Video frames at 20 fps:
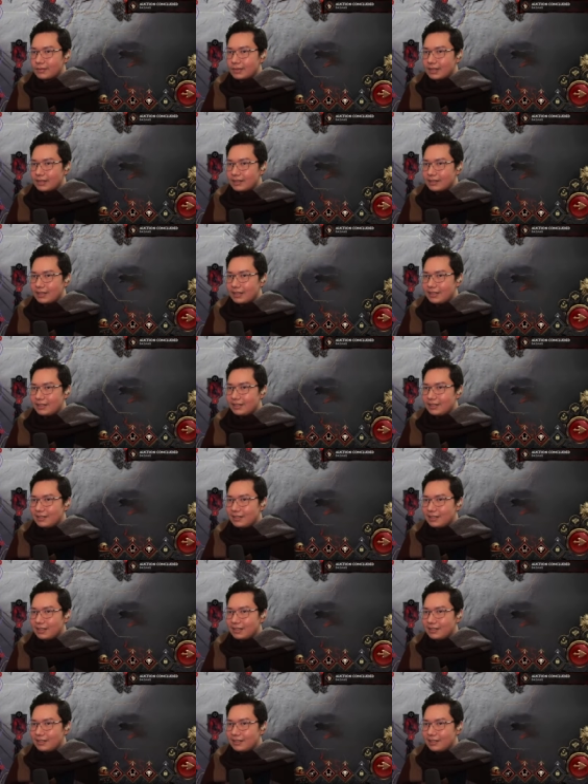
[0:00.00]
Is this
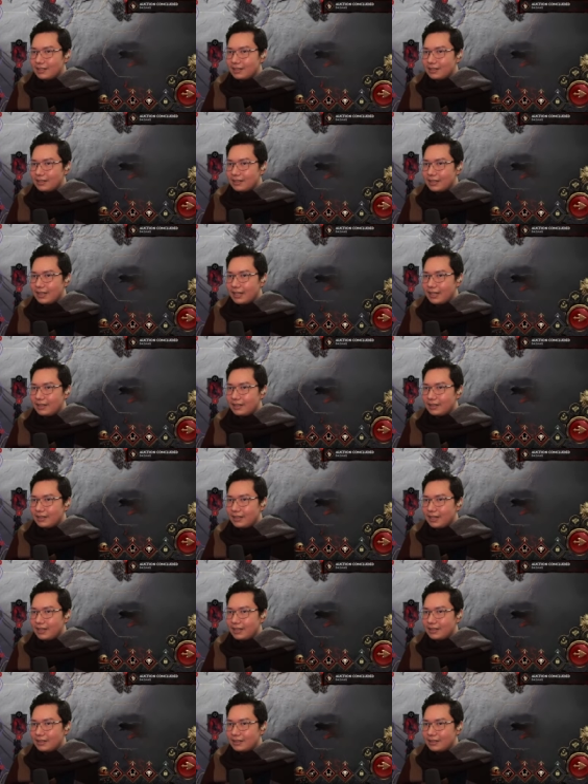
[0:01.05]
considered ten,
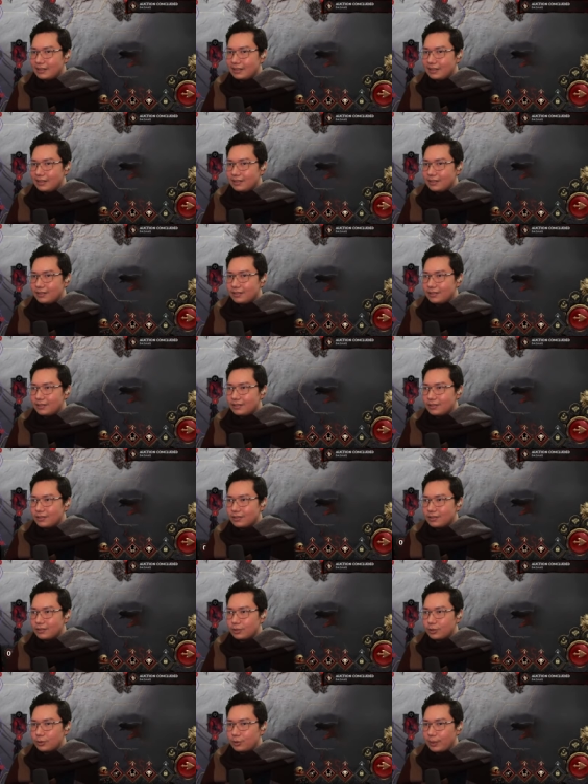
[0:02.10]
nineteen,
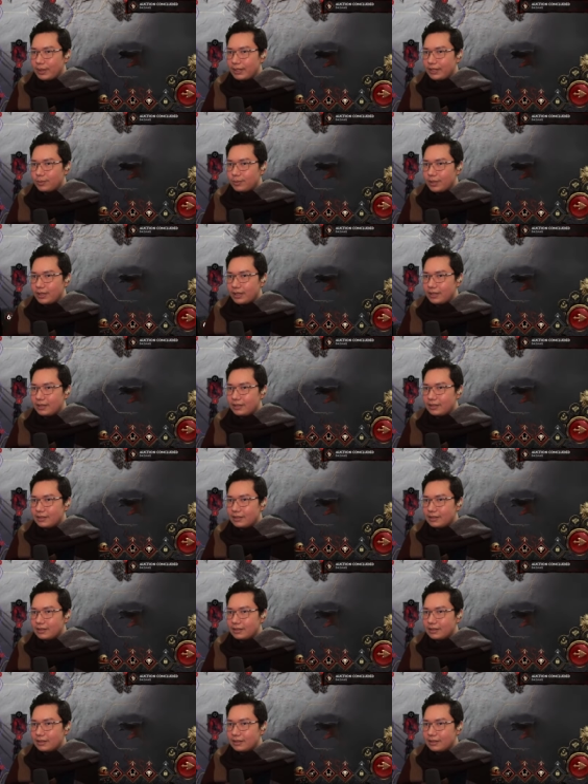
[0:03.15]
twenty-one?